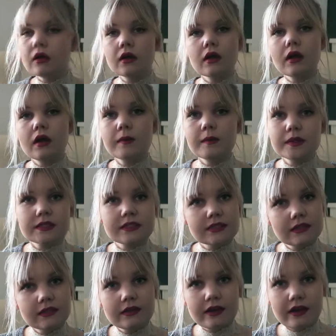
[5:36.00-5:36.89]
How much
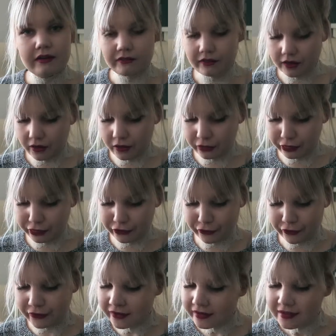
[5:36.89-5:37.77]
skincare have I gone
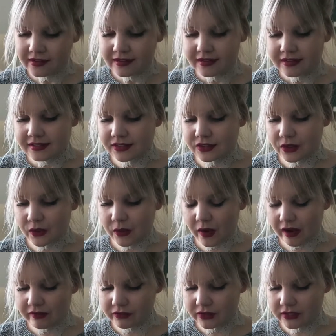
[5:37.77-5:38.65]
through? So
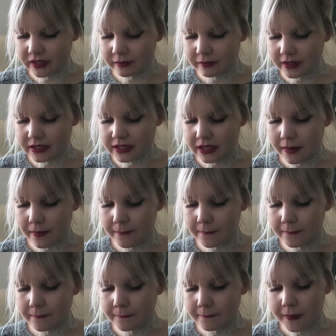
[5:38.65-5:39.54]
I've used up this
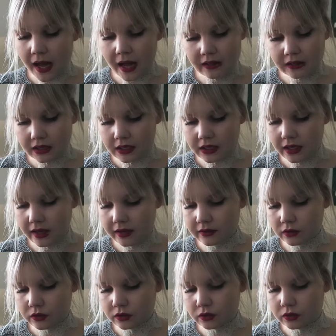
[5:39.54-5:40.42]
Malin
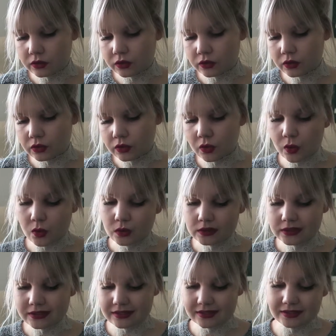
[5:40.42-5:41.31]
and
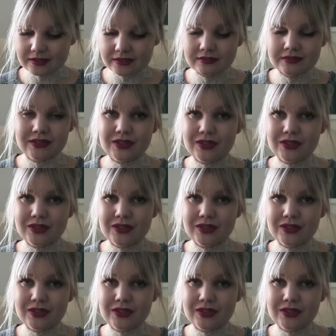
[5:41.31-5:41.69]
Goats